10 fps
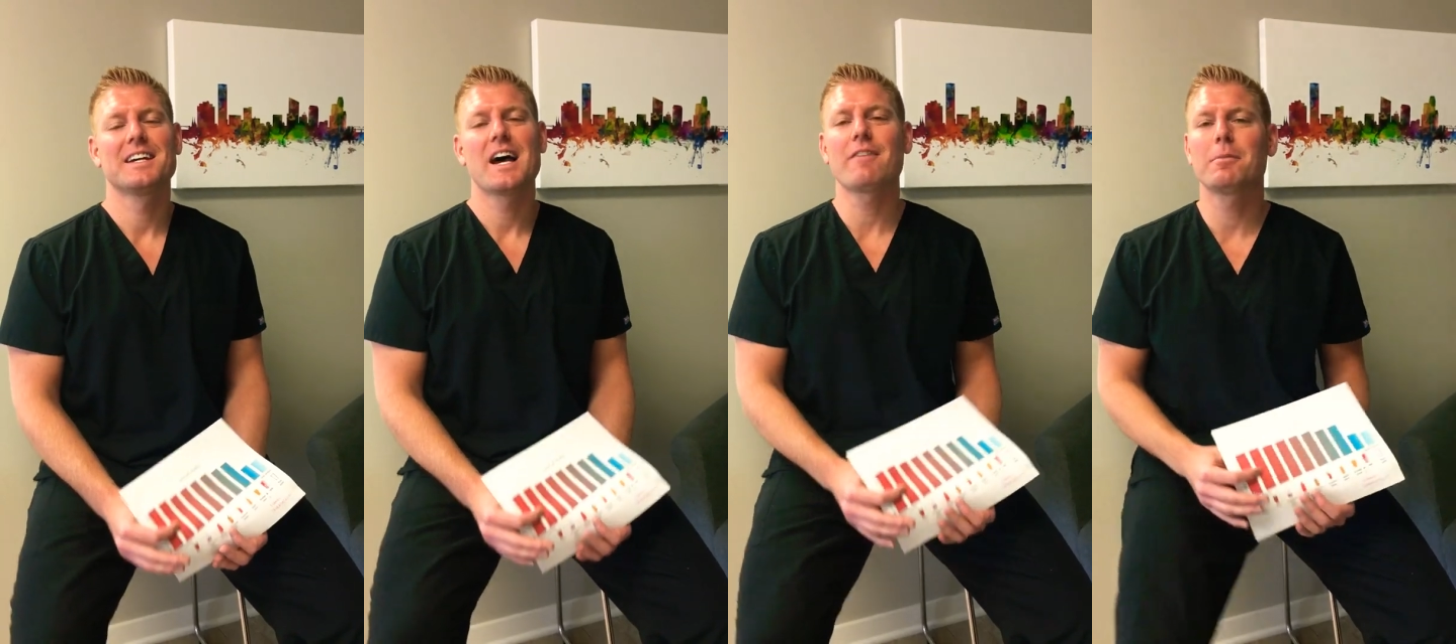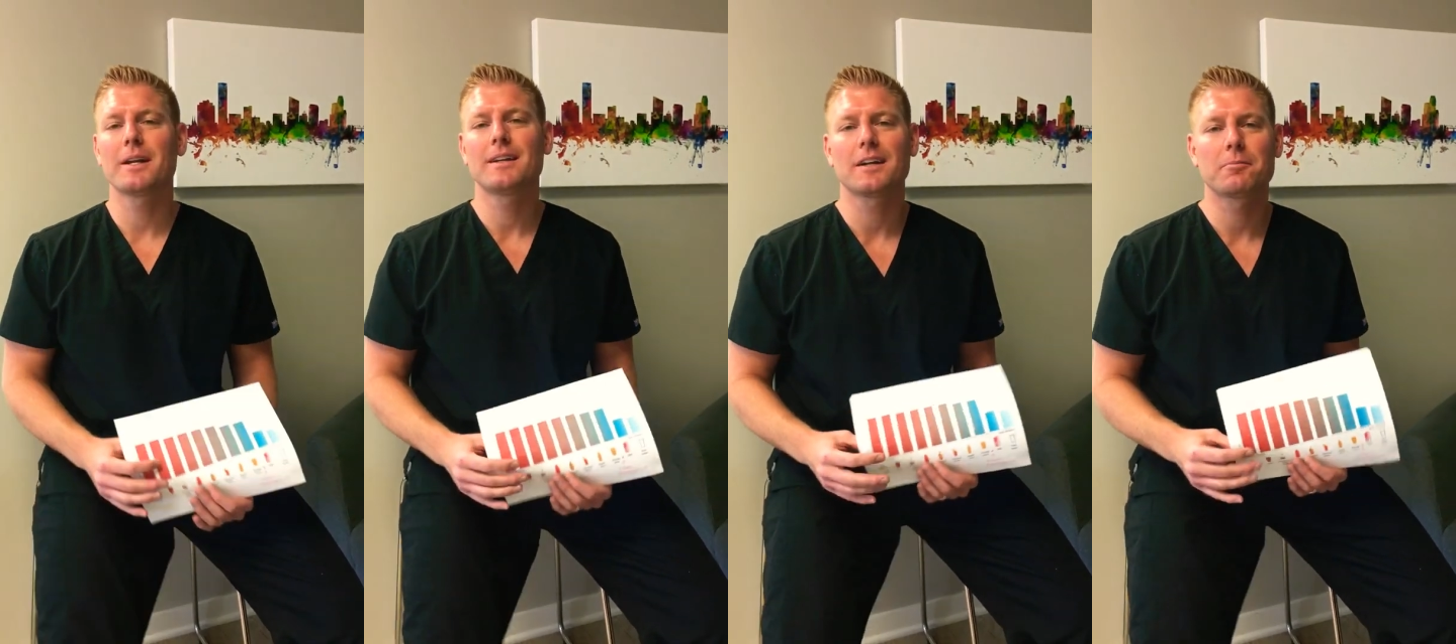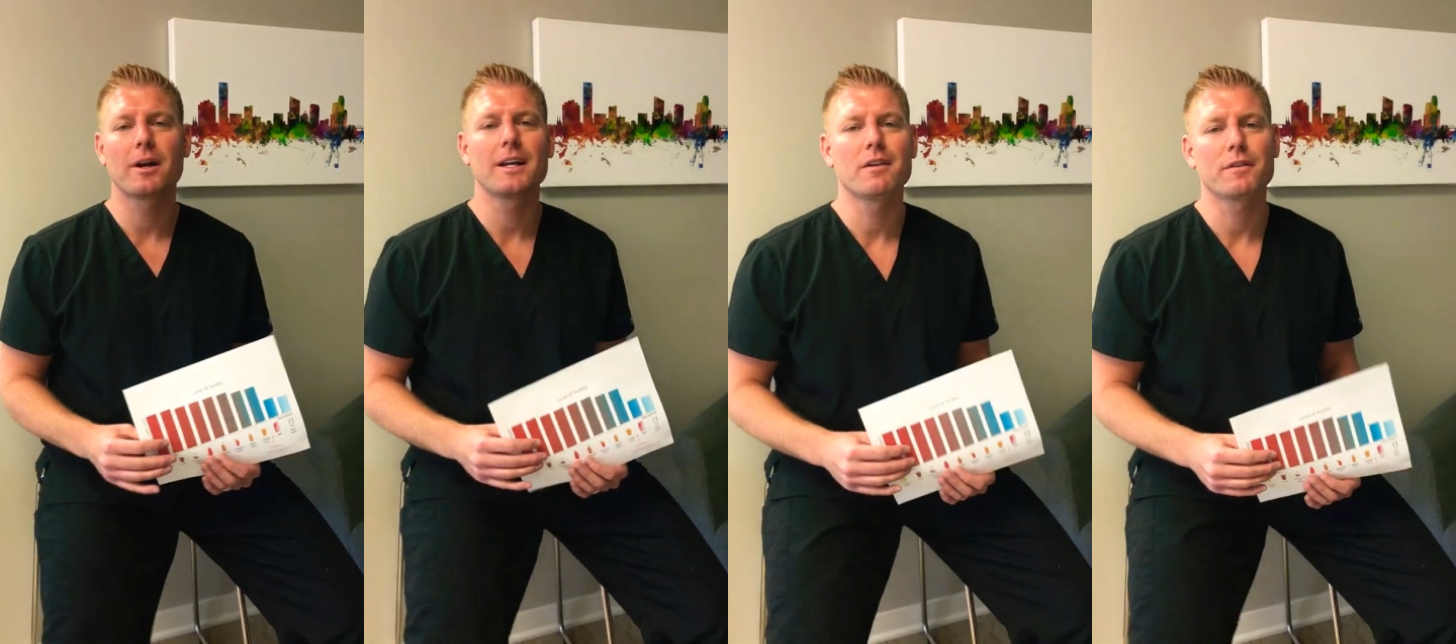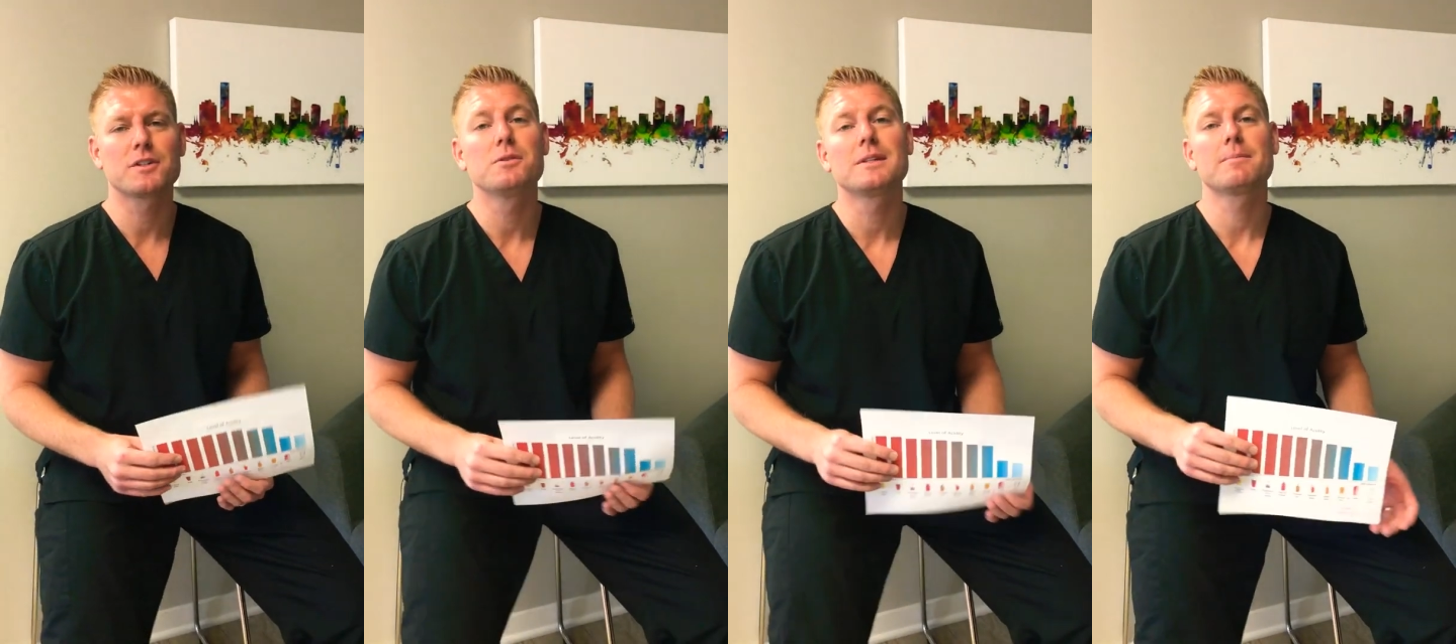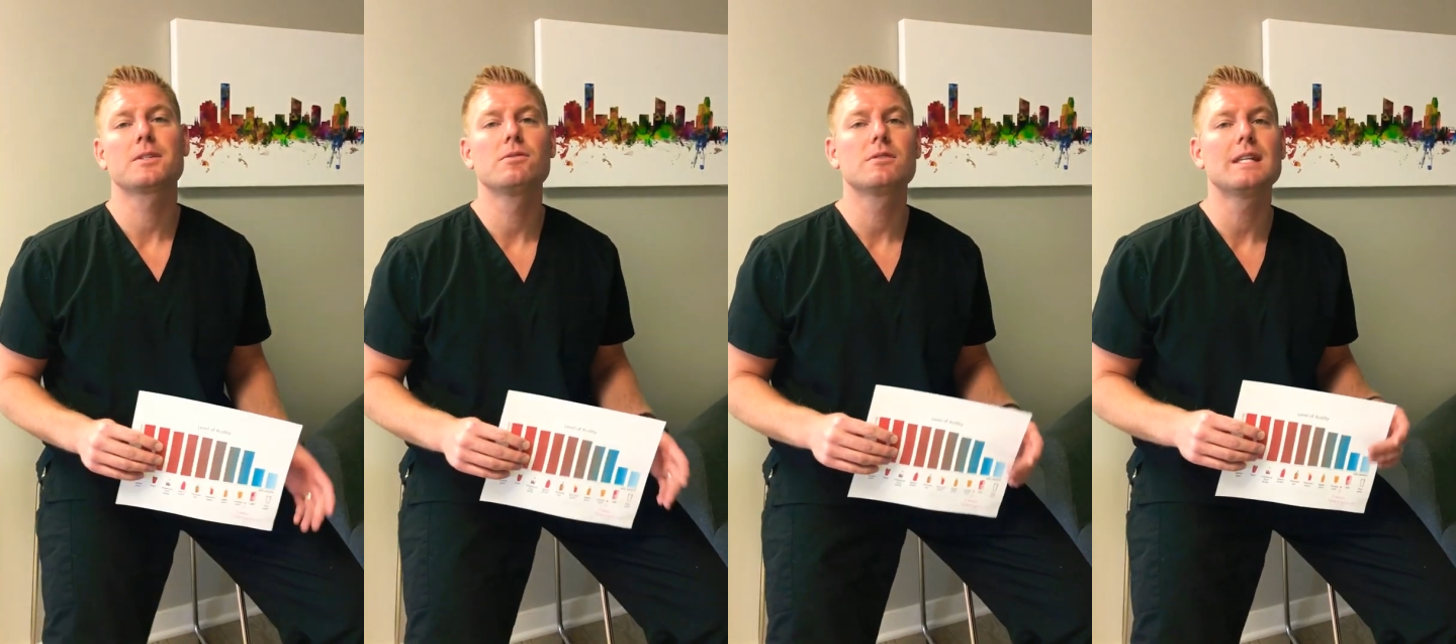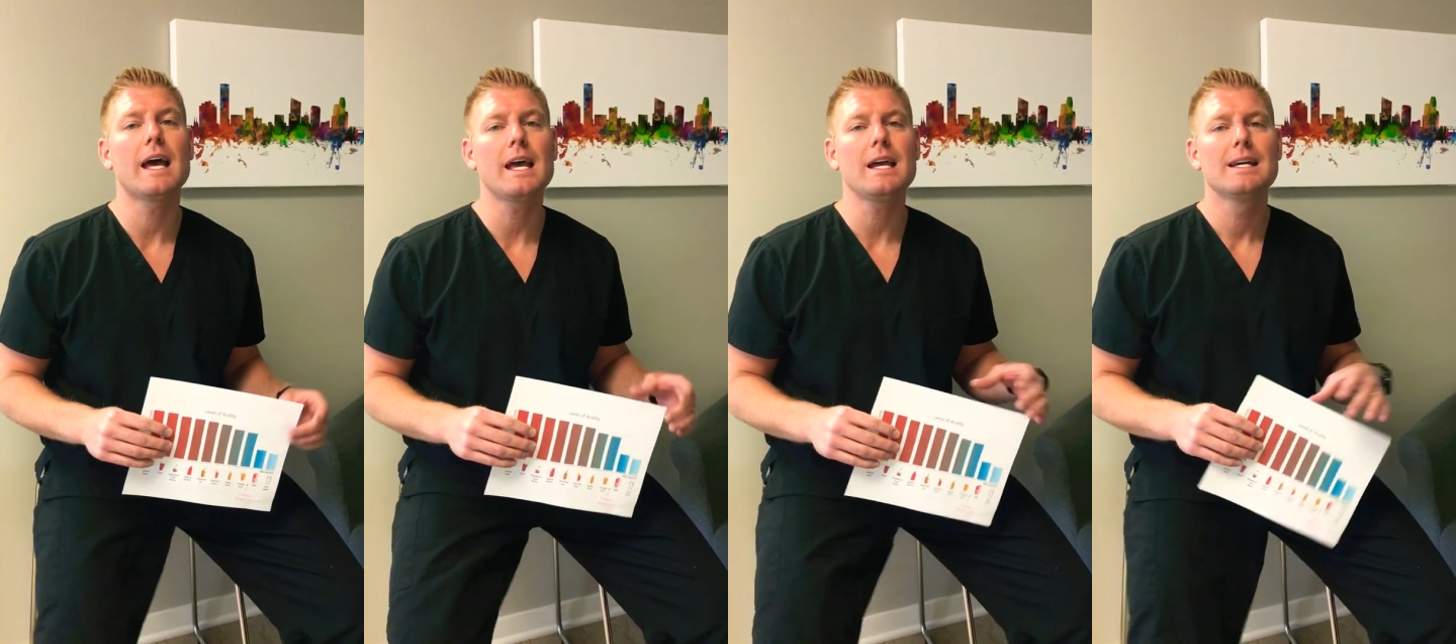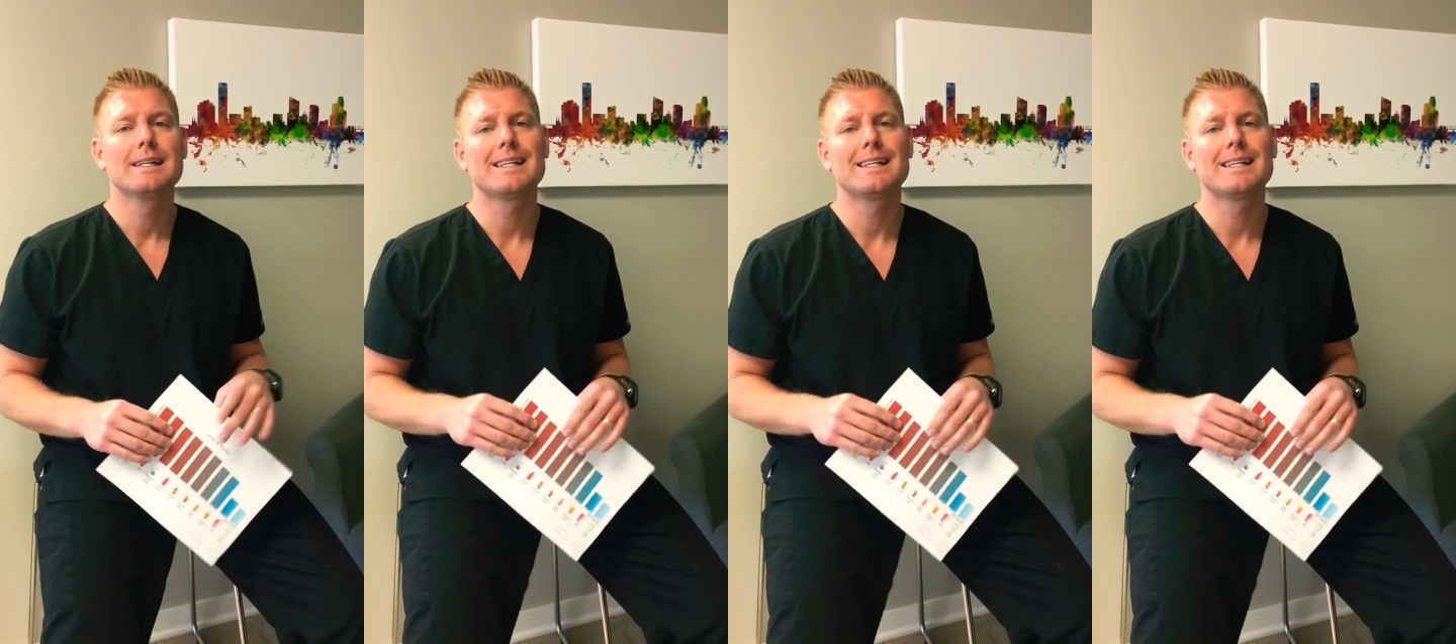Hi everybody, Dr. Bryton here for Two Tip Tuesday.